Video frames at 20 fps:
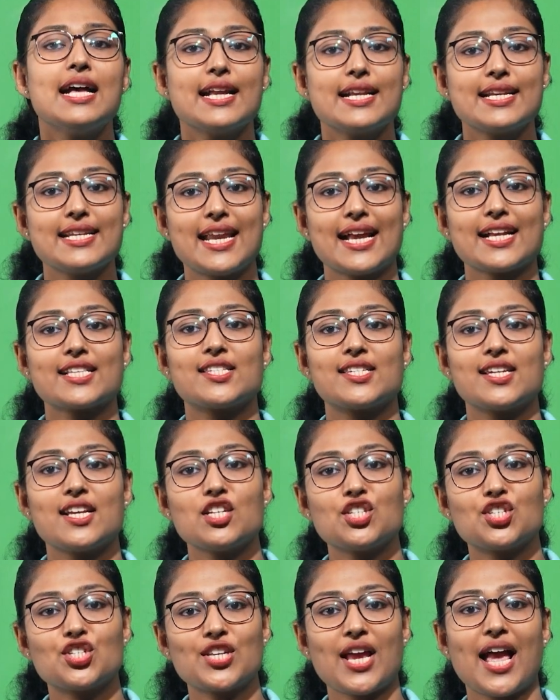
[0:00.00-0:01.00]
Next,
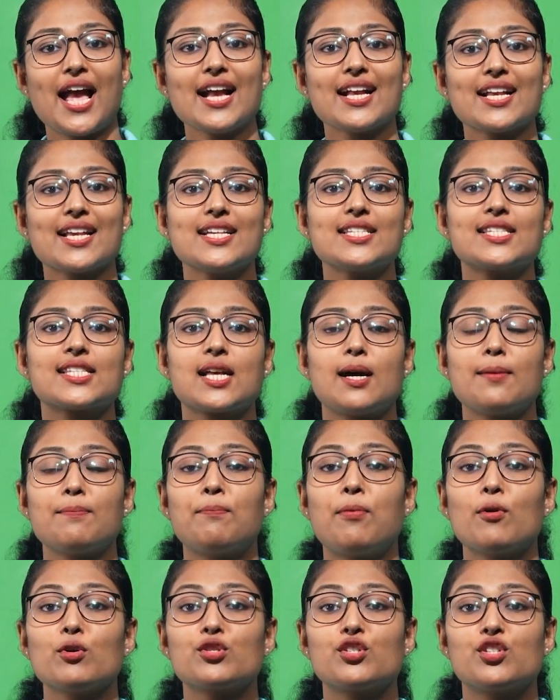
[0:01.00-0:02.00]
shank is
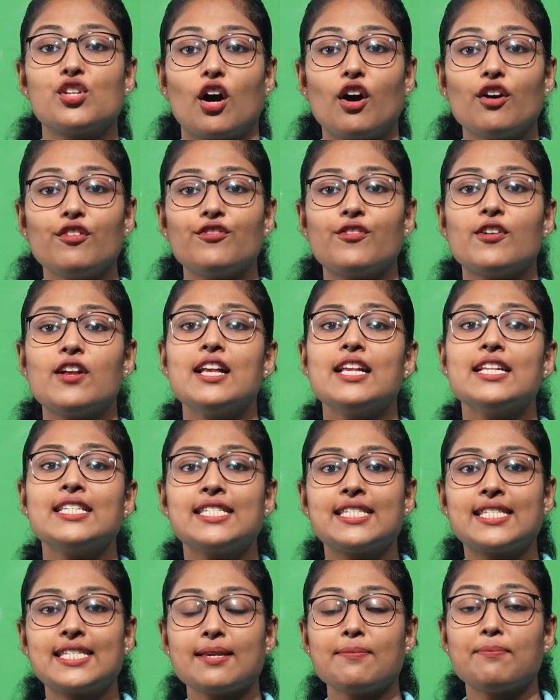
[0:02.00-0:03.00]
composed of
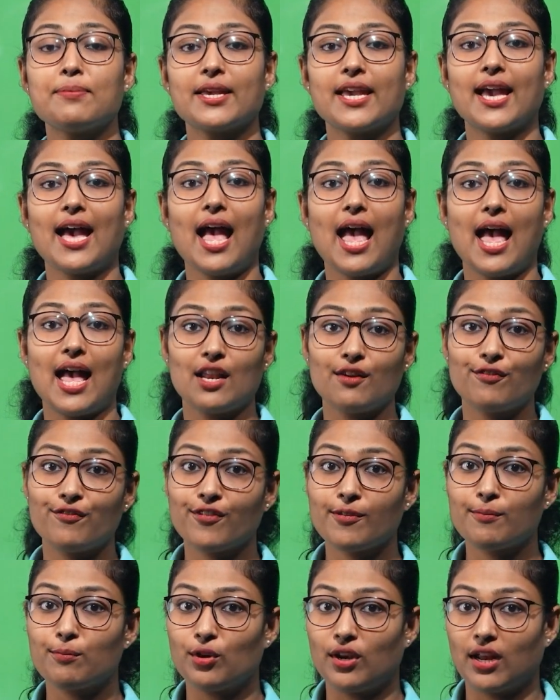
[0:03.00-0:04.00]
tibia and
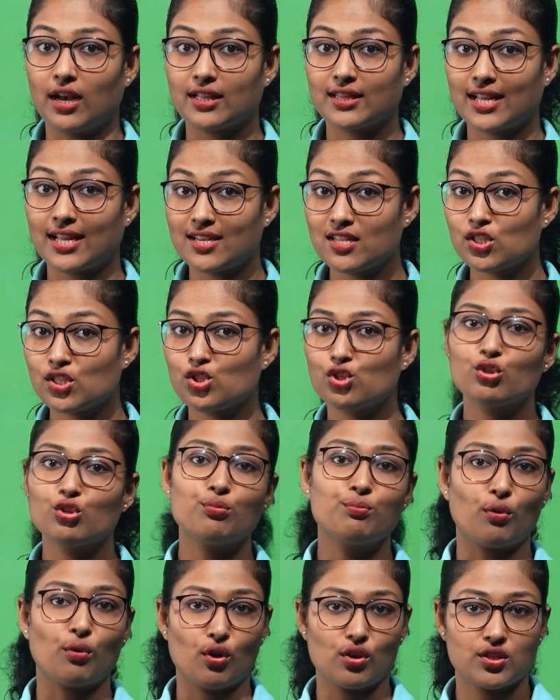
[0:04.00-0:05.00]
fibula, that is 2
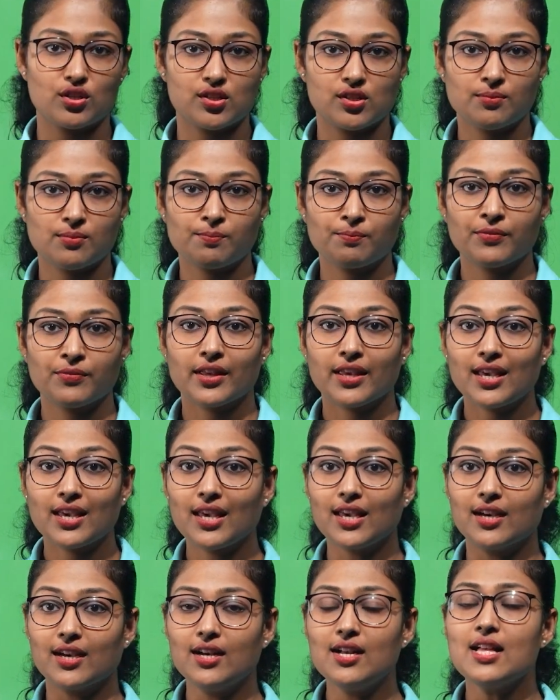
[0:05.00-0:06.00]
bones.
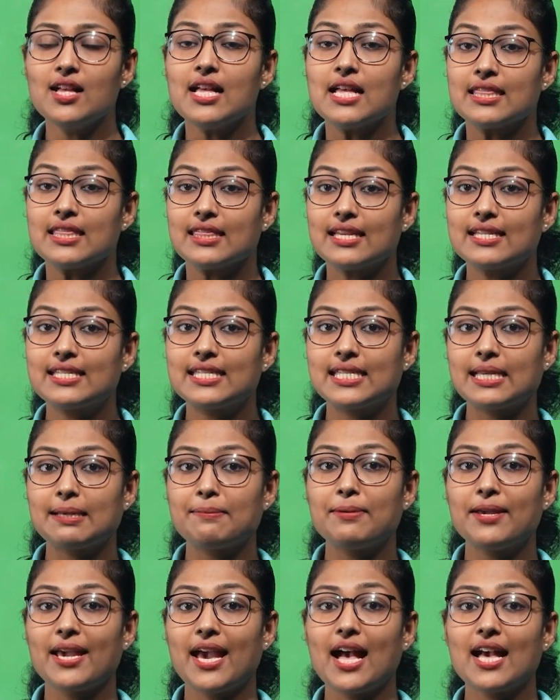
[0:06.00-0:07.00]
Here, the
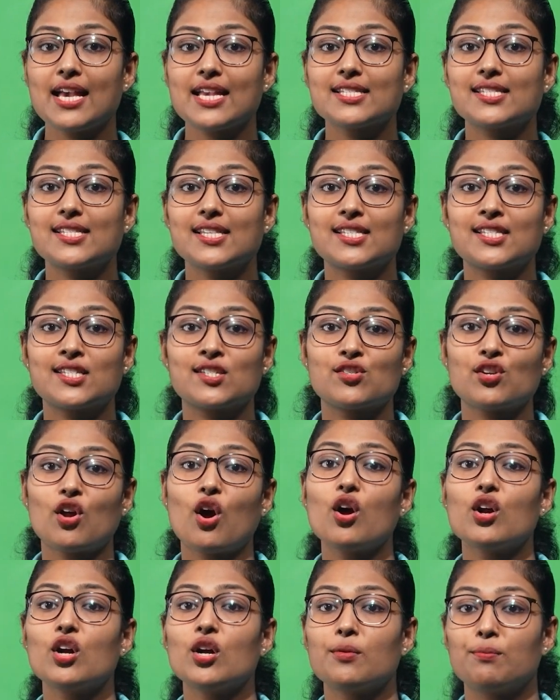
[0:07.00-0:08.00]
tibia is a
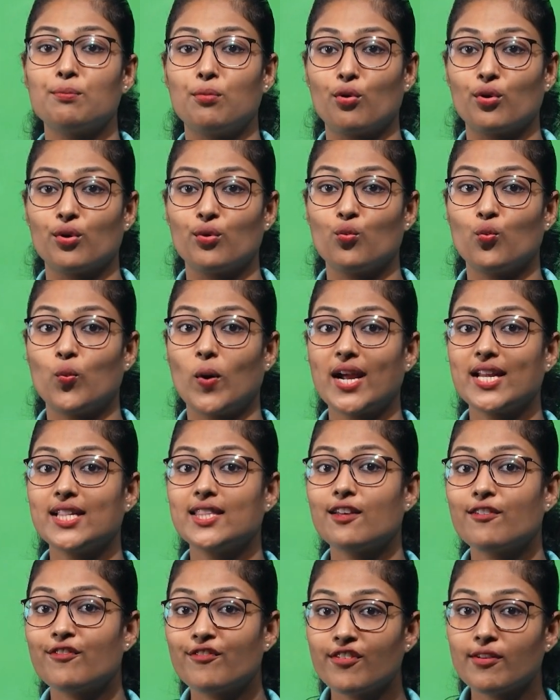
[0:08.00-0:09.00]
stronger bone while
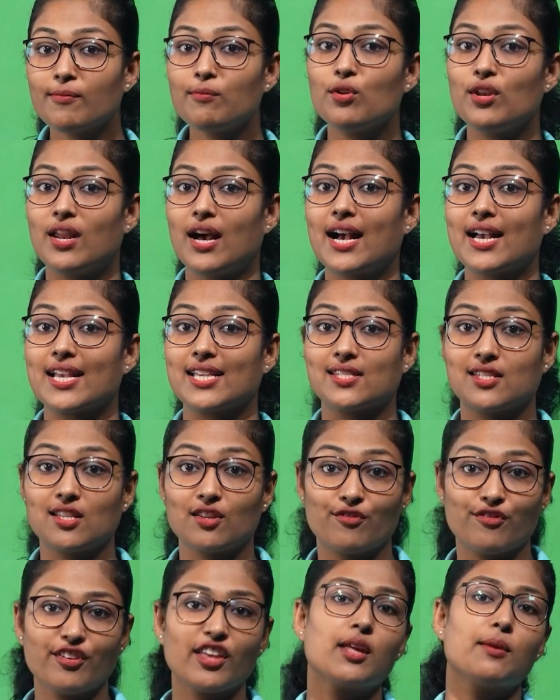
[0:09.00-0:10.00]
the fibula is a
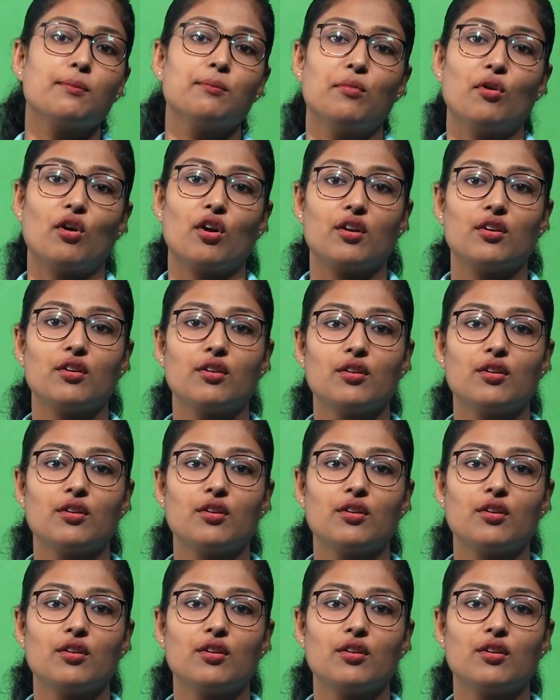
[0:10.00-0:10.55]
weak bone.